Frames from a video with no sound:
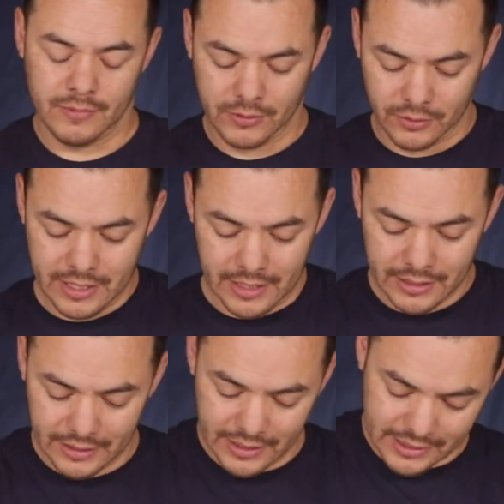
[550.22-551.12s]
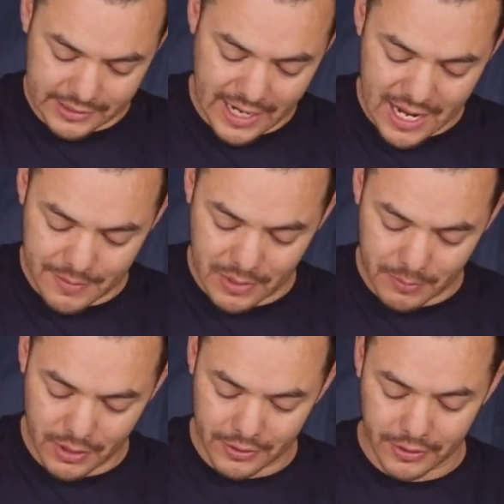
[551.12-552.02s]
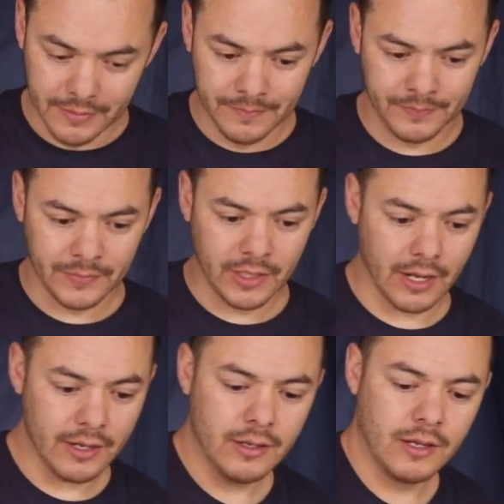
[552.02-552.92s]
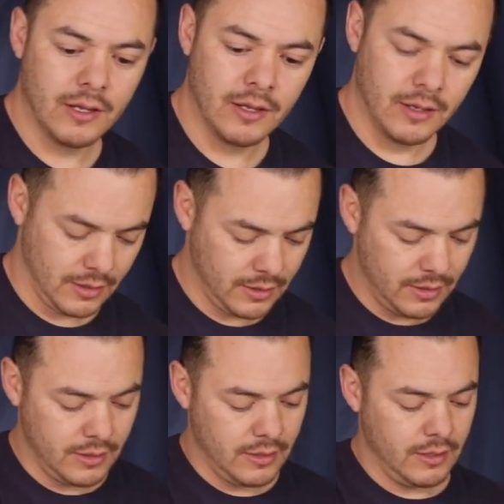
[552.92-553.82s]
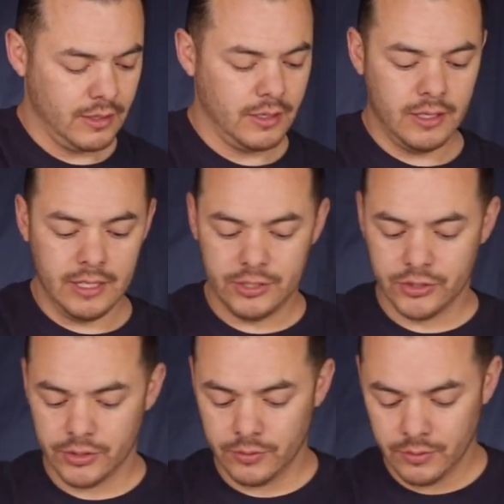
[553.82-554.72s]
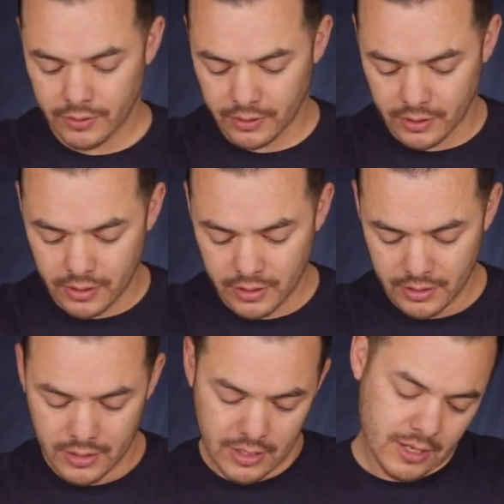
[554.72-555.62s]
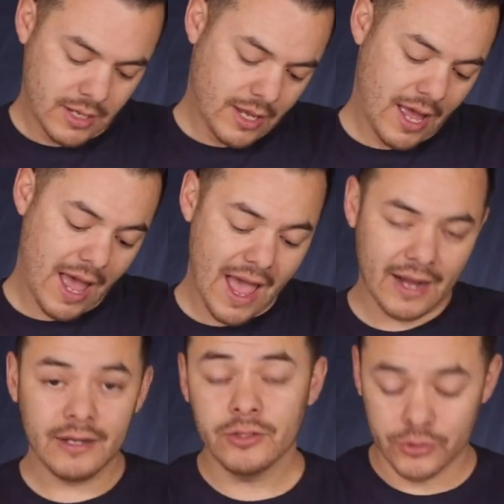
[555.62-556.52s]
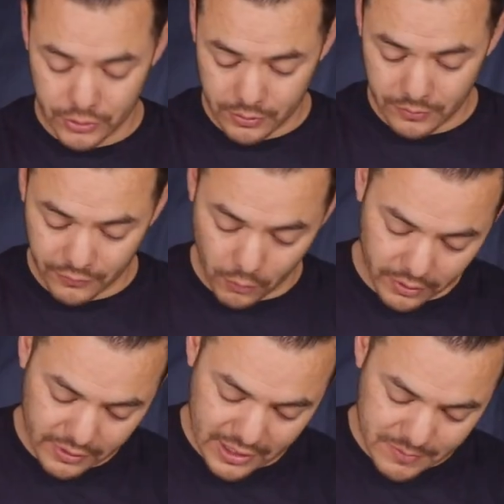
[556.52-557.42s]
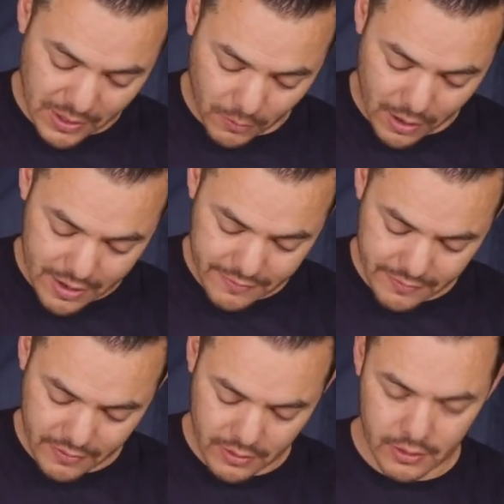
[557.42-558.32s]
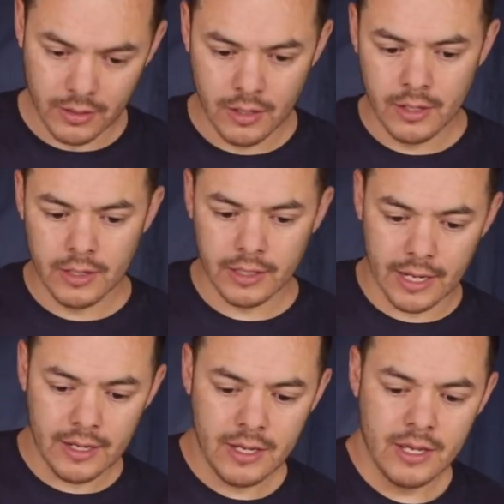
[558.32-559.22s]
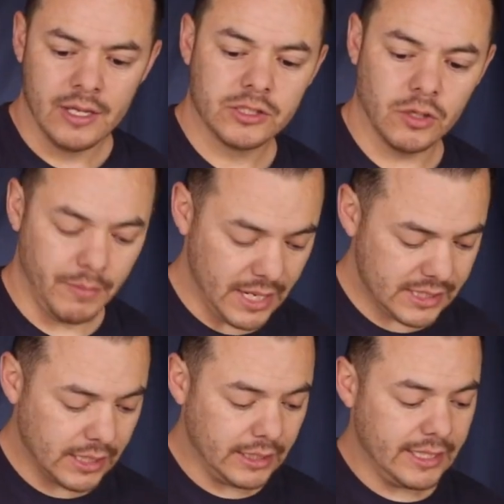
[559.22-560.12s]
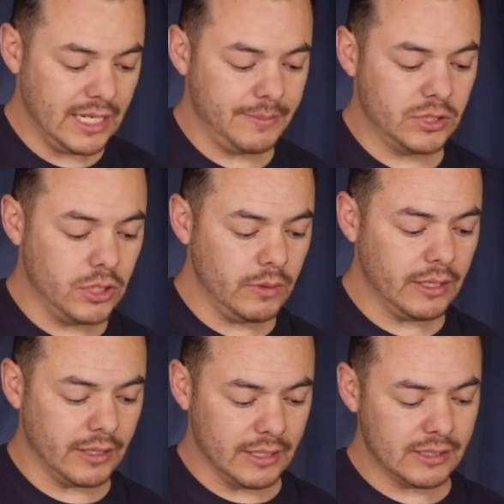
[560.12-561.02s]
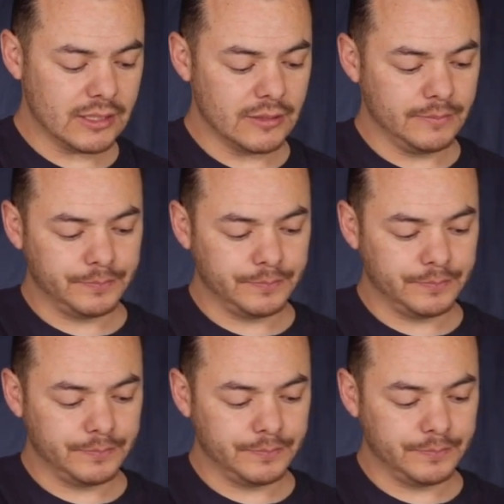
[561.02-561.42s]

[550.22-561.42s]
3 is Gabe, my brother. Okay? He drew 3rd. Anne drew 4th. That's my wife. Okay? So it basically keeps doing this